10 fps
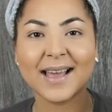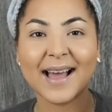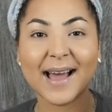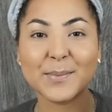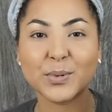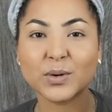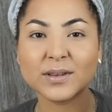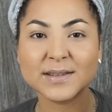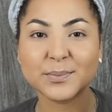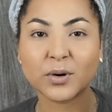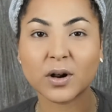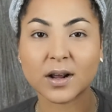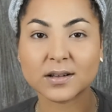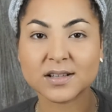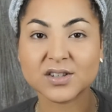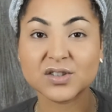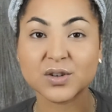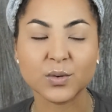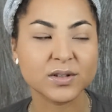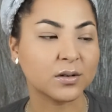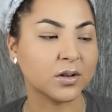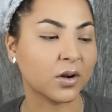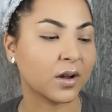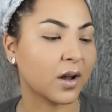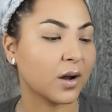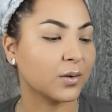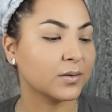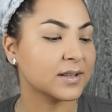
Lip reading: I bought this product so long ago.